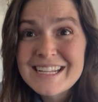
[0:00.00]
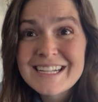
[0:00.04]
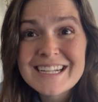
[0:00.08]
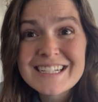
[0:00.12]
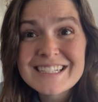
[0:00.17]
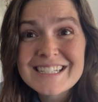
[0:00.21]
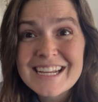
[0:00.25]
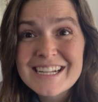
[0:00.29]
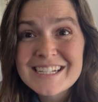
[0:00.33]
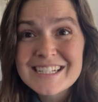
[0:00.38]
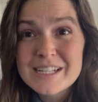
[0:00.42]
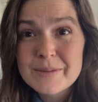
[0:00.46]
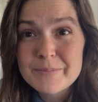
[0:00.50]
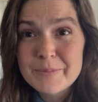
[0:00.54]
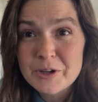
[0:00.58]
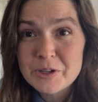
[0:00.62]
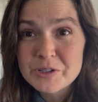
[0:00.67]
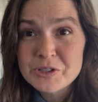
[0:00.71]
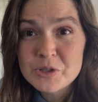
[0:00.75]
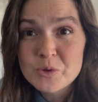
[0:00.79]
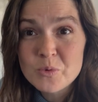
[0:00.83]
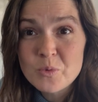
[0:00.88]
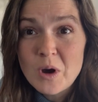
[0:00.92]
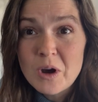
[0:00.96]
It takes
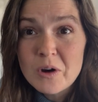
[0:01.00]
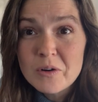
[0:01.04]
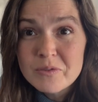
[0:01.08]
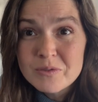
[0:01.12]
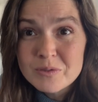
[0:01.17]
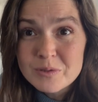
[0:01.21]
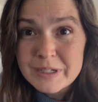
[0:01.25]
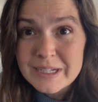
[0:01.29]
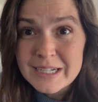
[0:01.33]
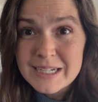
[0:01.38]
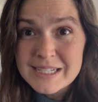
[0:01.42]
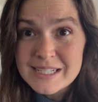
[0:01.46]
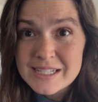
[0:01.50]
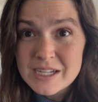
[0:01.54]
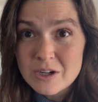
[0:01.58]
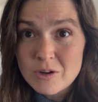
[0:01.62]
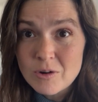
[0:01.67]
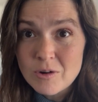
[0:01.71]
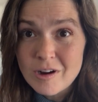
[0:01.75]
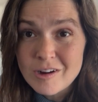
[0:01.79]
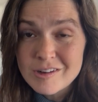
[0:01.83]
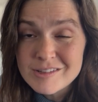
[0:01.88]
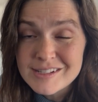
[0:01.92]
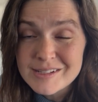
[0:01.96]
about 12 weeks to
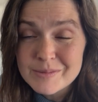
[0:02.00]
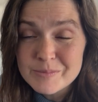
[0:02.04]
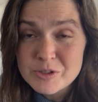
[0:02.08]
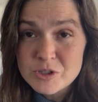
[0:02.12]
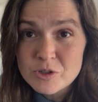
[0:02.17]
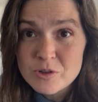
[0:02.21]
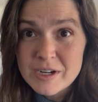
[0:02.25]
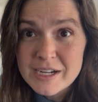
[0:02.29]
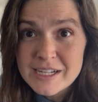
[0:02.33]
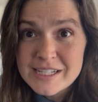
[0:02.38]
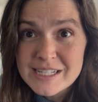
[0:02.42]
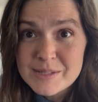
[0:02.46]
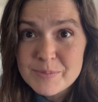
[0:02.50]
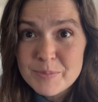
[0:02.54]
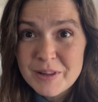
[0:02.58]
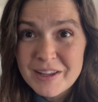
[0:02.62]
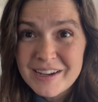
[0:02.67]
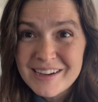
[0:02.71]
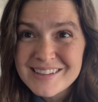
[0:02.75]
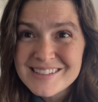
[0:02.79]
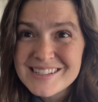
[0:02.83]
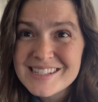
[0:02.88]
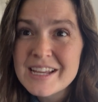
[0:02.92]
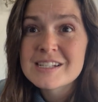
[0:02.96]
grow out some
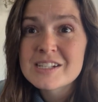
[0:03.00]
transplants.